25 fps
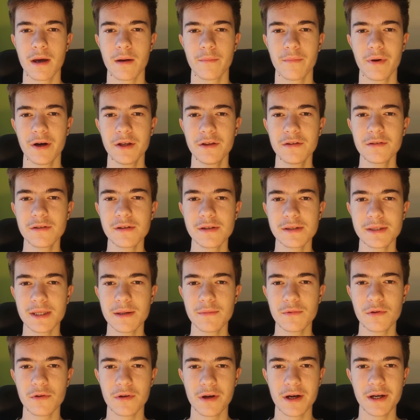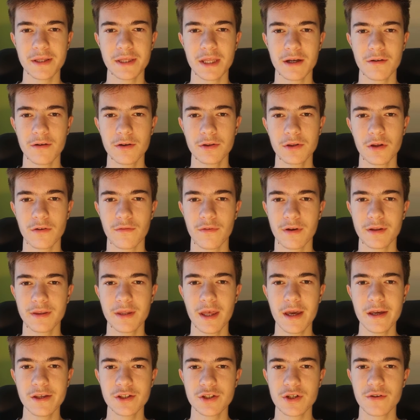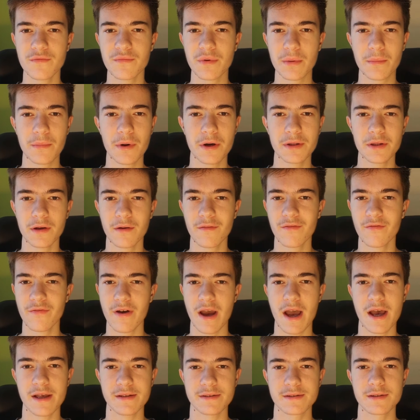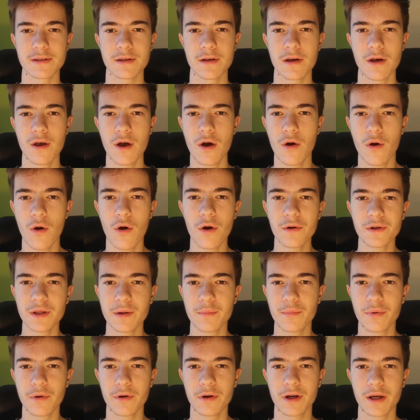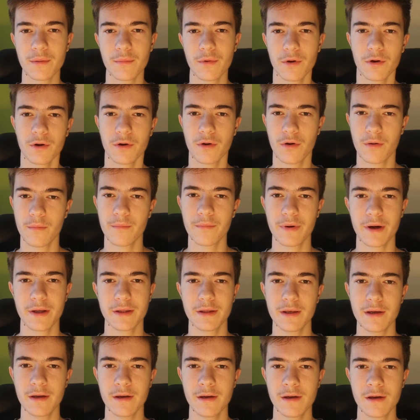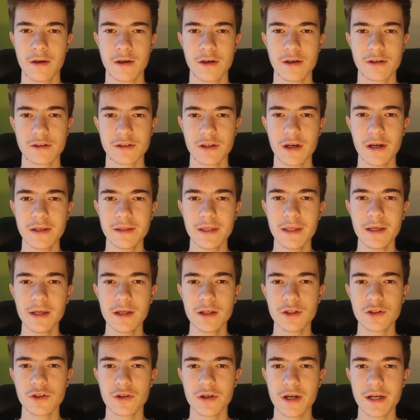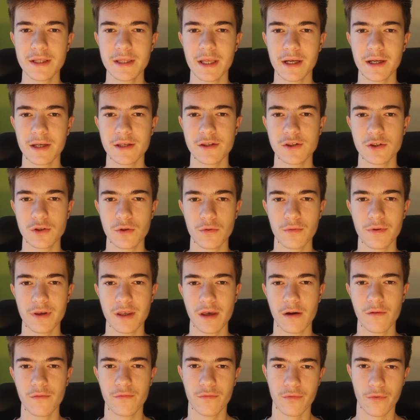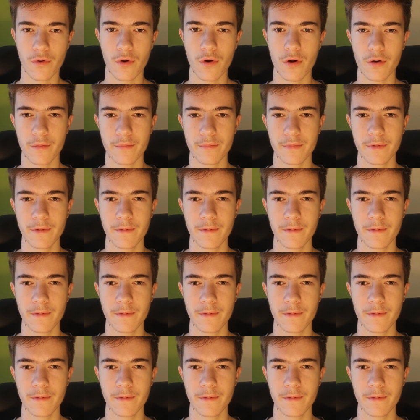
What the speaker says: but it doesn't seem to get a lot of attention from other fans, or the Pokemon Company, so I think it should get a Hisuian form.